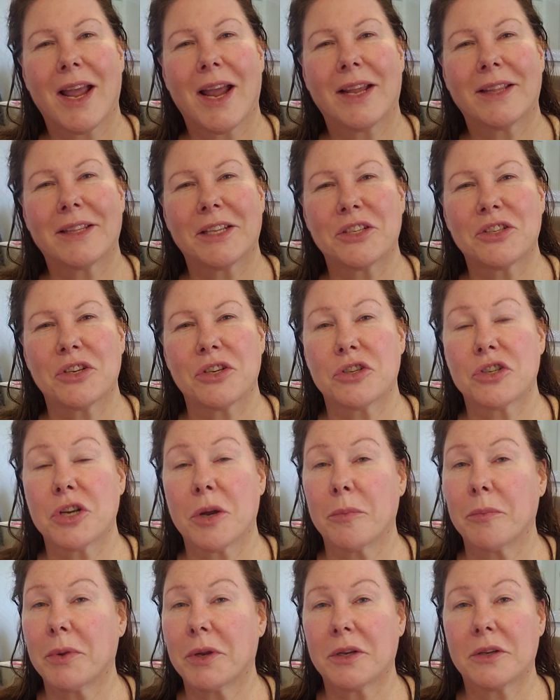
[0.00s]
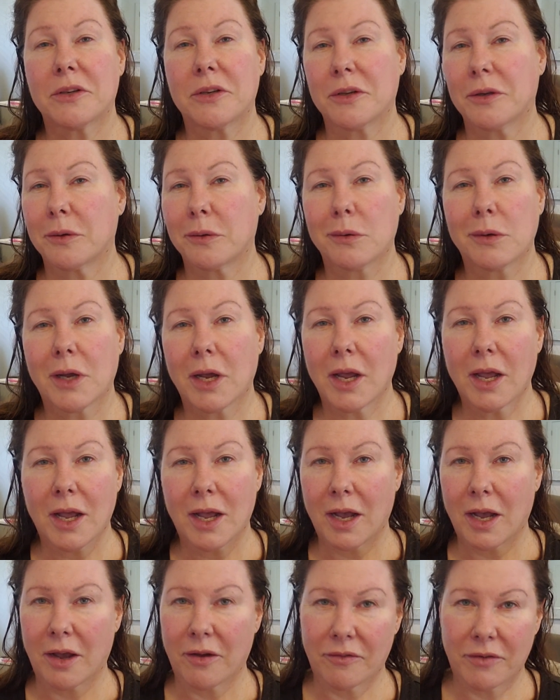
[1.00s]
and let's just jump into a